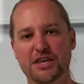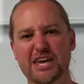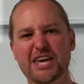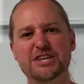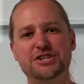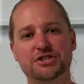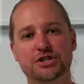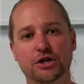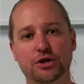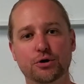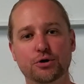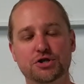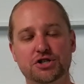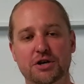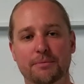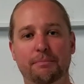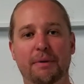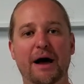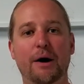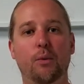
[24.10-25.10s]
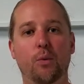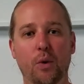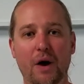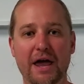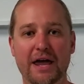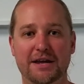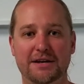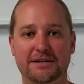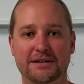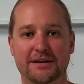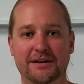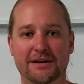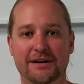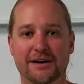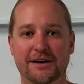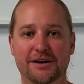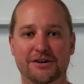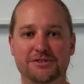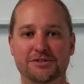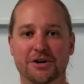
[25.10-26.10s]
yeast dilution by weight.
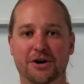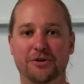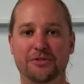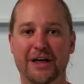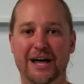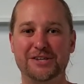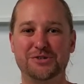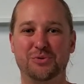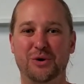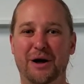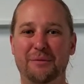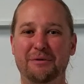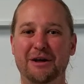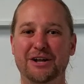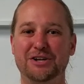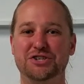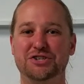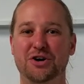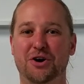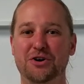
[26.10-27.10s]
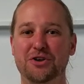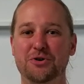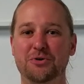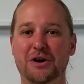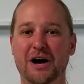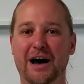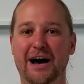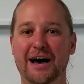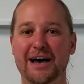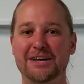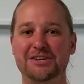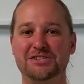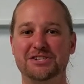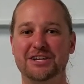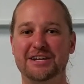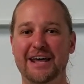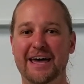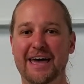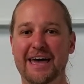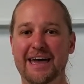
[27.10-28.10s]
So that's what I'm going to show you guys
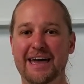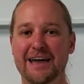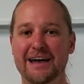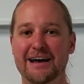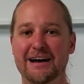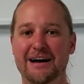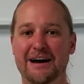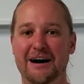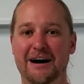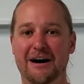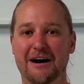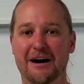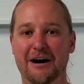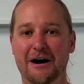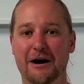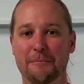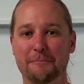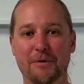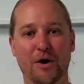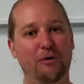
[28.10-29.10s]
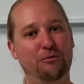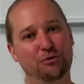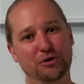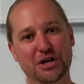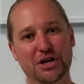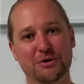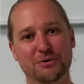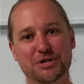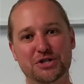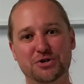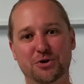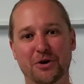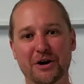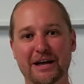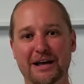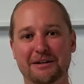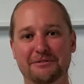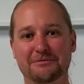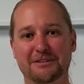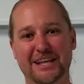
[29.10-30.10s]
today. Hopefully you enjoy
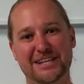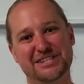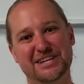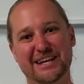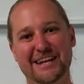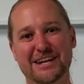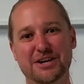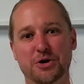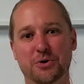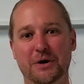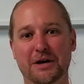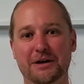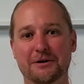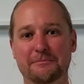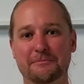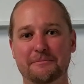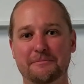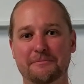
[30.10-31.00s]
it. Let's get into it.